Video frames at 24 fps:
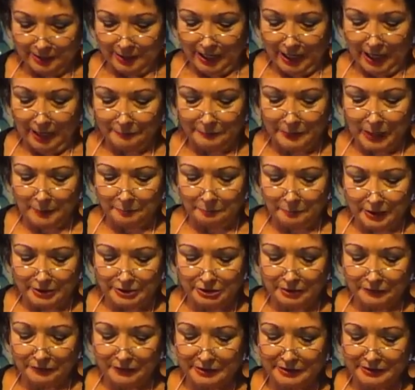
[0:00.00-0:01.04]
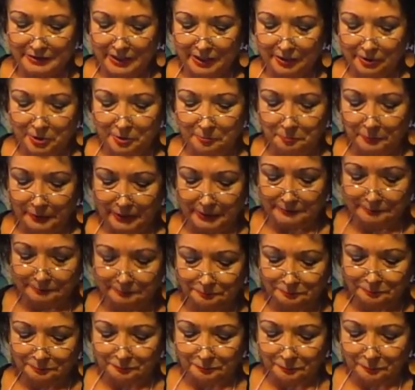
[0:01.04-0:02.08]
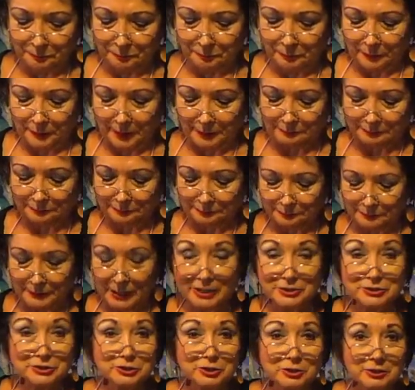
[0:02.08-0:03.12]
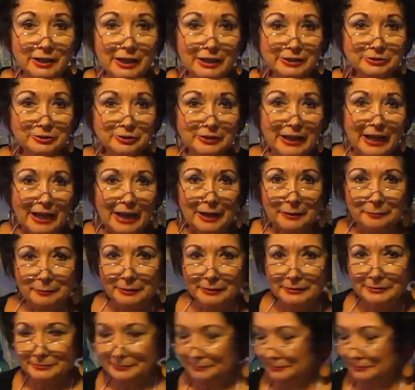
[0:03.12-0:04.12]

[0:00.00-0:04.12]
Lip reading: I'm not much of a singer, but I sure like to gab.